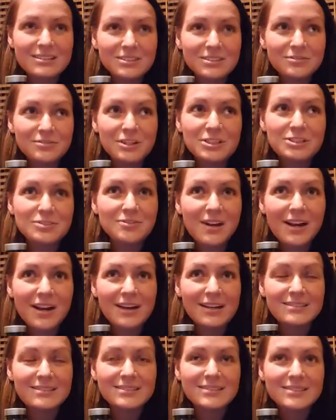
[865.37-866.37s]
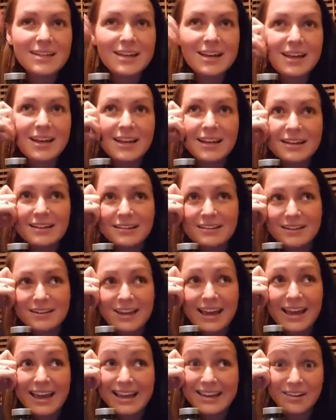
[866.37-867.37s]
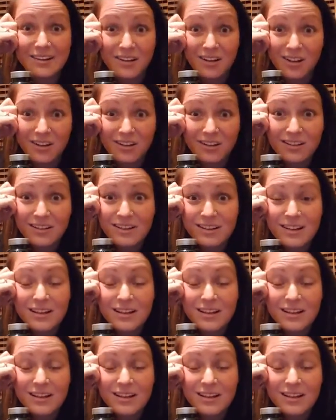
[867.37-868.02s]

and the French fries, and I ate it all.